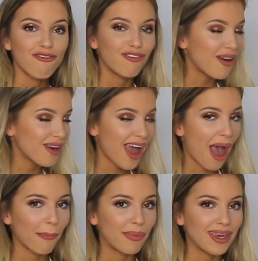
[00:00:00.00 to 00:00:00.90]
very
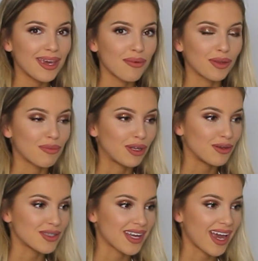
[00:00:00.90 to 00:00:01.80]
happy with my
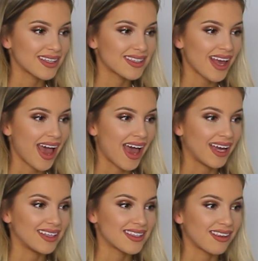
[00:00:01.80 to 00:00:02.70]
new sets,
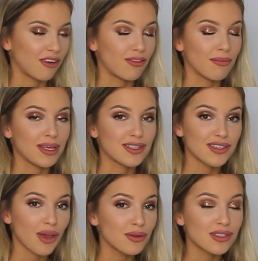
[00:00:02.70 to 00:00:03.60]
and they fit me
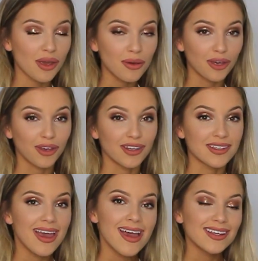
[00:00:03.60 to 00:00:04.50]
so, so
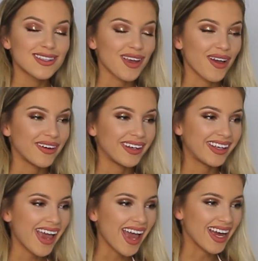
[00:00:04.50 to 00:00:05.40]
good. So
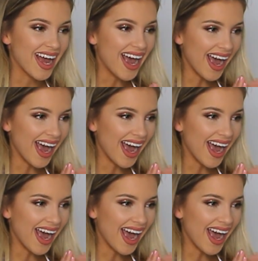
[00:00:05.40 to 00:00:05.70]
yeah.